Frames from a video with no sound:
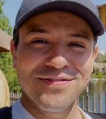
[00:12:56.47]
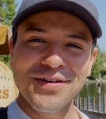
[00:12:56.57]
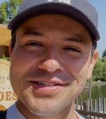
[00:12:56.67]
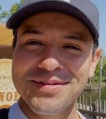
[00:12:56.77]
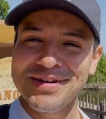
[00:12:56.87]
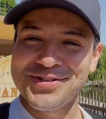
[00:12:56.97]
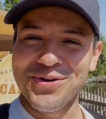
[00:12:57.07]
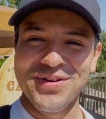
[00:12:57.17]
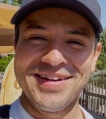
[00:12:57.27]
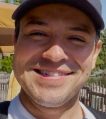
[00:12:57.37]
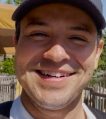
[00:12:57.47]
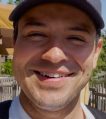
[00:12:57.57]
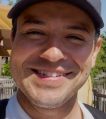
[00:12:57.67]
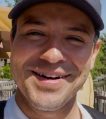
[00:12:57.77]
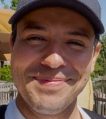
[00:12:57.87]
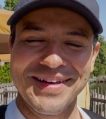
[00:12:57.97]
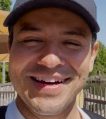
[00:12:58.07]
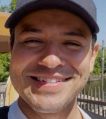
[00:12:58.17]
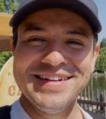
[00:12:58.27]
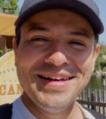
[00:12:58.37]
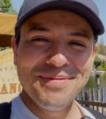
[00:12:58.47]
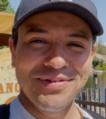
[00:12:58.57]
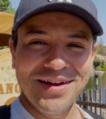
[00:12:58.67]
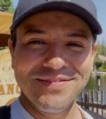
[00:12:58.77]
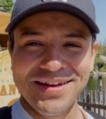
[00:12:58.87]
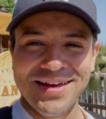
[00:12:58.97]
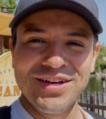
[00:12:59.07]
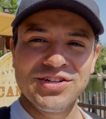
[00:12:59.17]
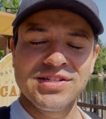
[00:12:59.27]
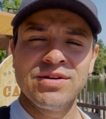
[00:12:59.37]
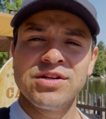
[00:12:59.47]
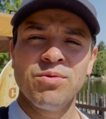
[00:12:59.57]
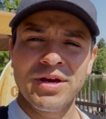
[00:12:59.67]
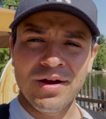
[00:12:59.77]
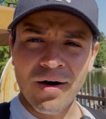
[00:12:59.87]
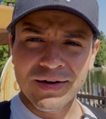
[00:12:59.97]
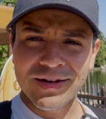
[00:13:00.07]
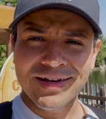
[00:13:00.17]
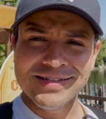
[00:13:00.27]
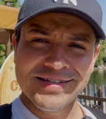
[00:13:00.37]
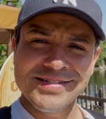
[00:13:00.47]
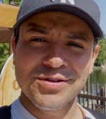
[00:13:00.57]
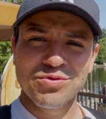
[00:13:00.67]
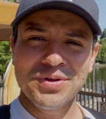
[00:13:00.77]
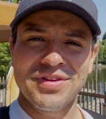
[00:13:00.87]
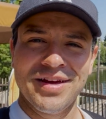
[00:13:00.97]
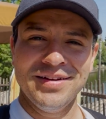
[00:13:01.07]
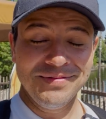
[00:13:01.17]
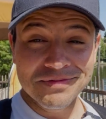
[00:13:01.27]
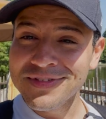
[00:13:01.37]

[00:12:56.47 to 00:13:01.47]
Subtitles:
The first time I saw this and I was helping guys plan vacations, I was like, oh my God, like, is this a real thing?